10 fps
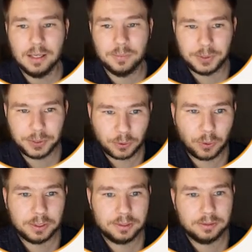We
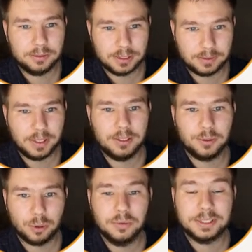record these
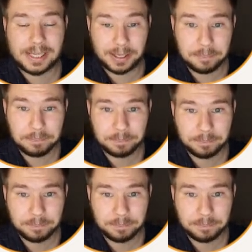values over time,